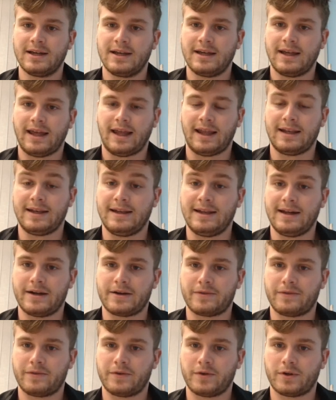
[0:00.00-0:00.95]
and
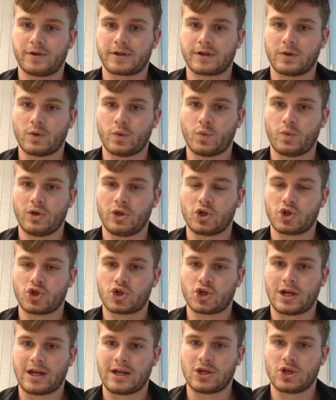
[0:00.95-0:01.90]
therefore we
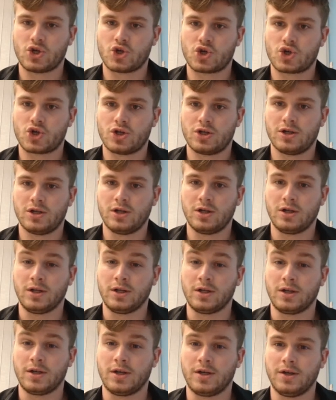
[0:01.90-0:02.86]
change
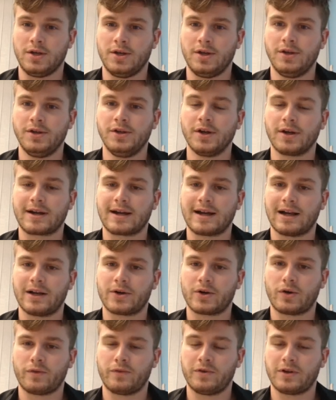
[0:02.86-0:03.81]
the
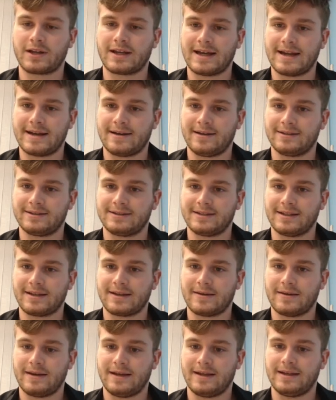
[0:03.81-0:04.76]
color of the
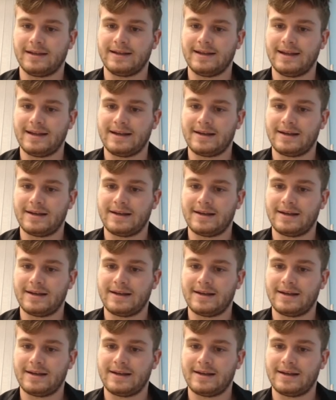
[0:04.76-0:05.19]
candlestick. And then